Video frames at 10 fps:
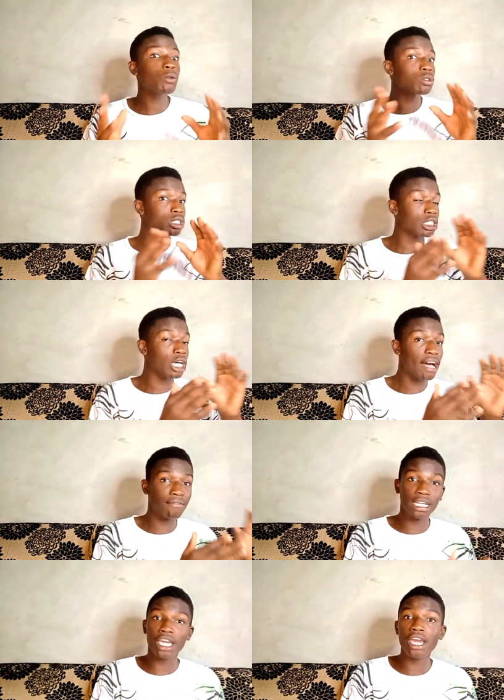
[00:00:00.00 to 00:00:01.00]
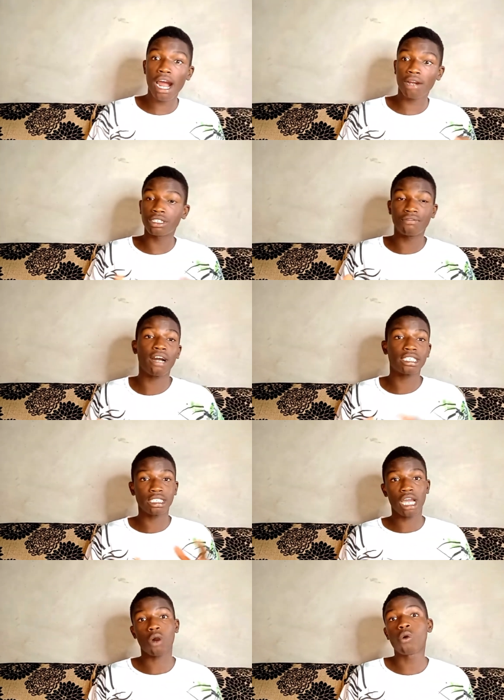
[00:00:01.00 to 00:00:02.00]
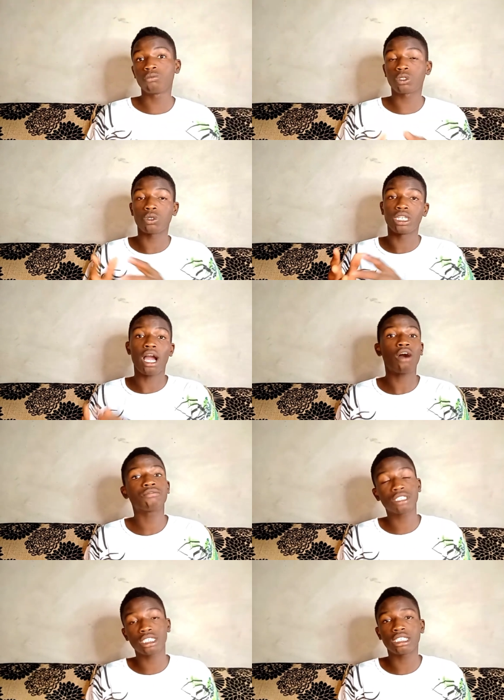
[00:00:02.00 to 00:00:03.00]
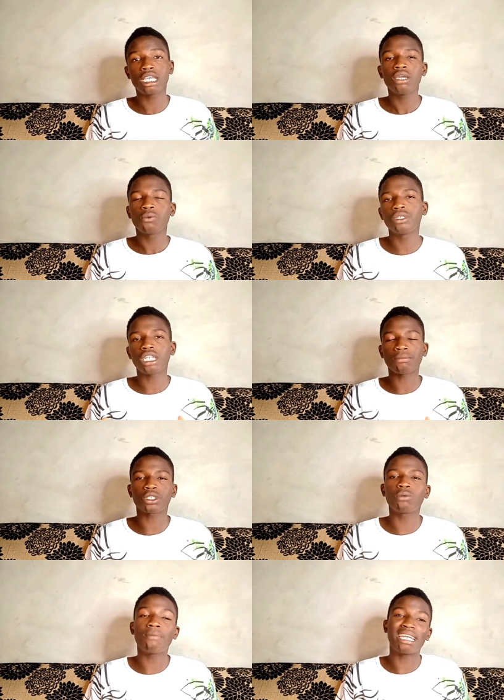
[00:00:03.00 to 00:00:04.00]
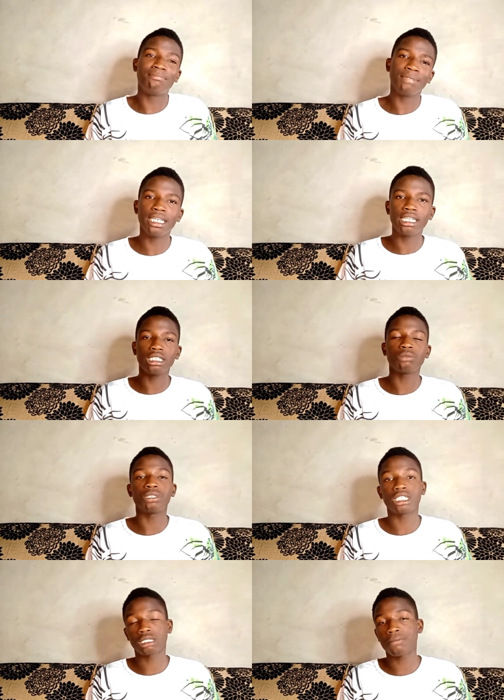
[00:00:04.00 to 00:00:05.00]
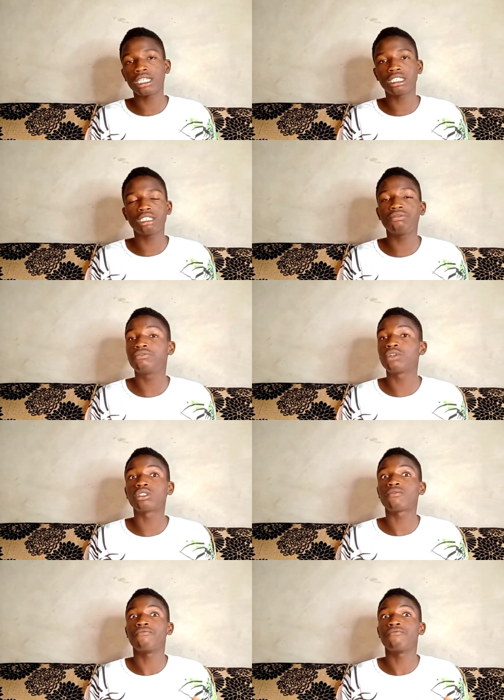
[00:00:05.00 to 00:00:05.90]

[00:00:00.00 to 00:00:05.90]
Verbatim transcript: will still have an AR device in their homes or in their offices, which I'm sure might be a little bit expensive, if not